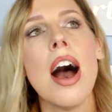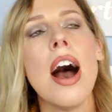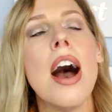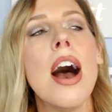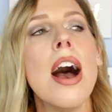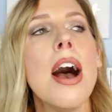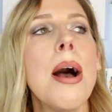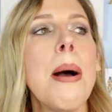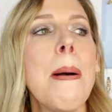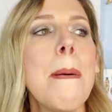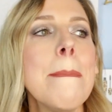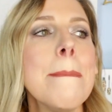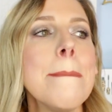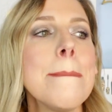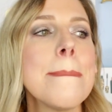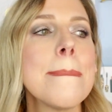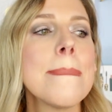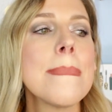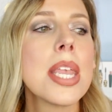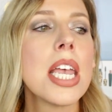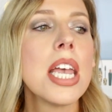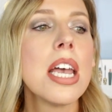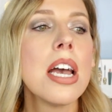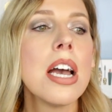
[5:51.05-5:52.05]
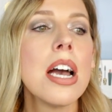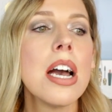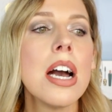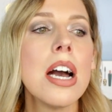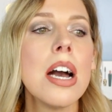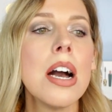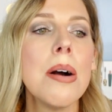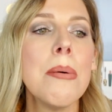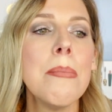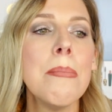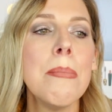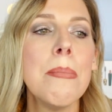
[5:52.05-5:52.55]
Um,
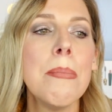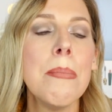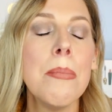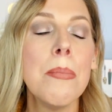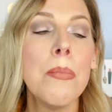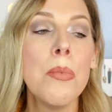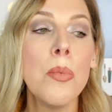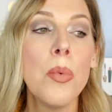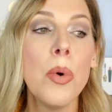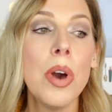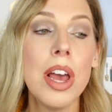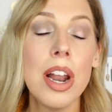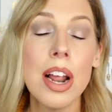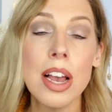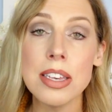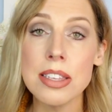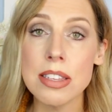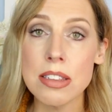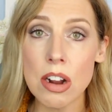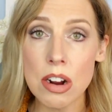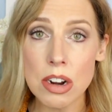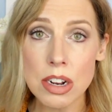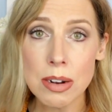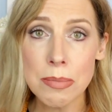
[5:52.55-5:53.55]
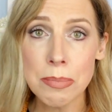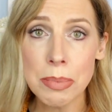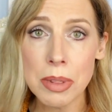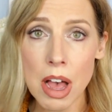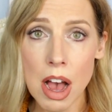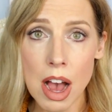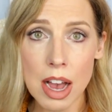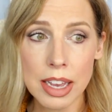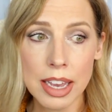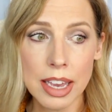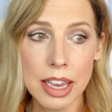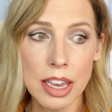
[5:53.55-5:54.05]
when I started
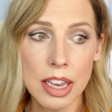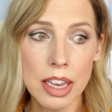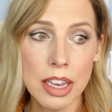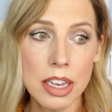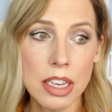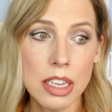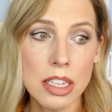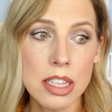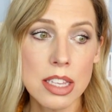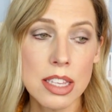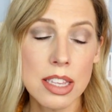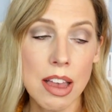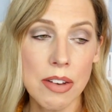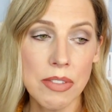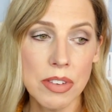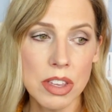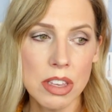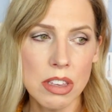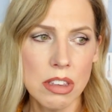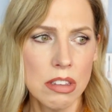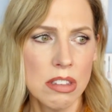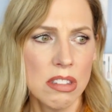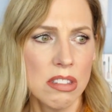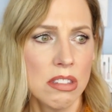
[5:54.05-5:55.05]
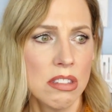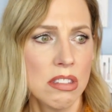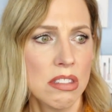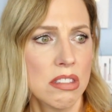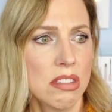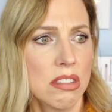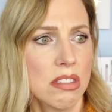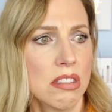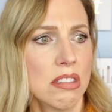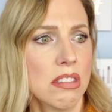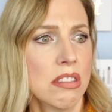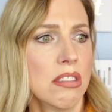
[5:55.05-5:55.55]
blogging seven
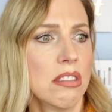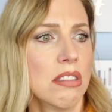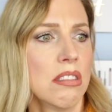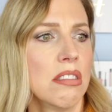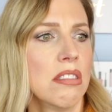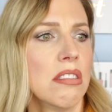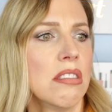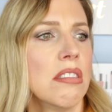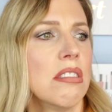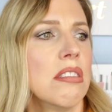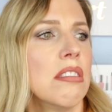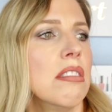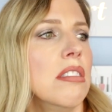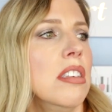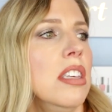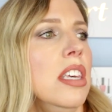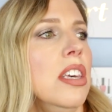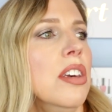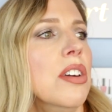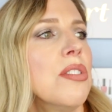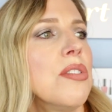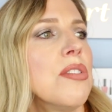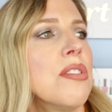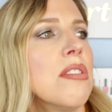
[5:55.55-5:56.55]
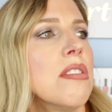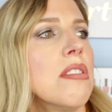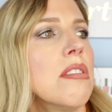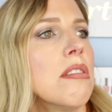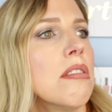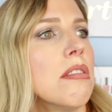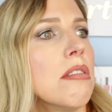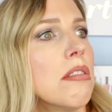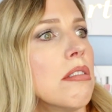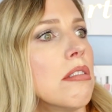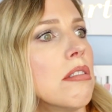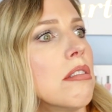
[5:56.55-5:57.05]
years,
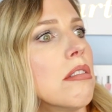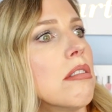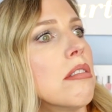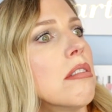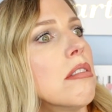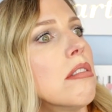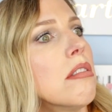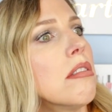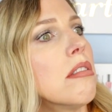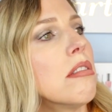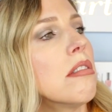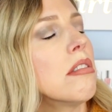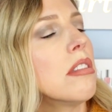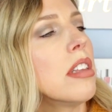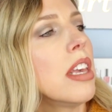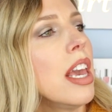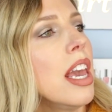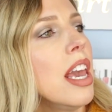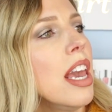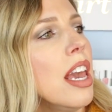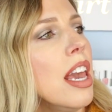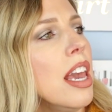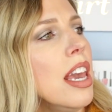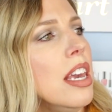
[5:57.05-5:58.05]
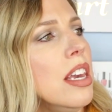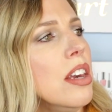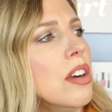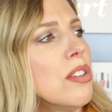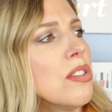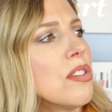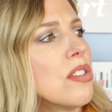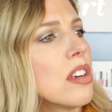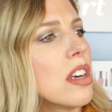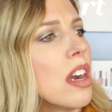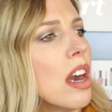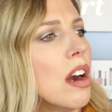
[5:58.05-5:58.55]
eight
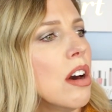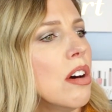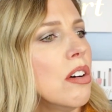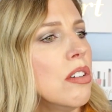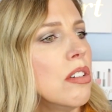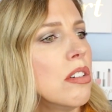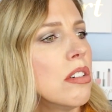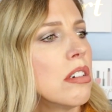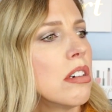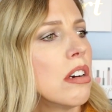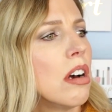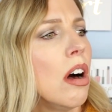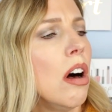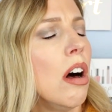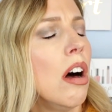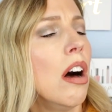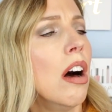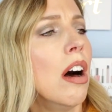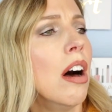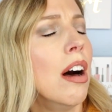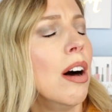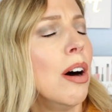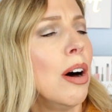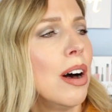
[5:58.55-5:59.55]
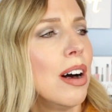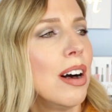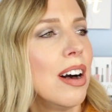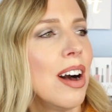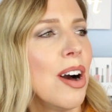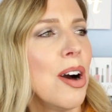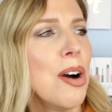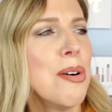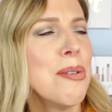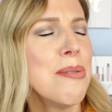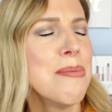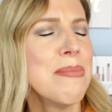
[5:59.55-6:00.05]
years ago,
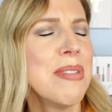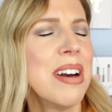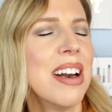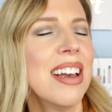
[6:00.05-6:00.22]
Oh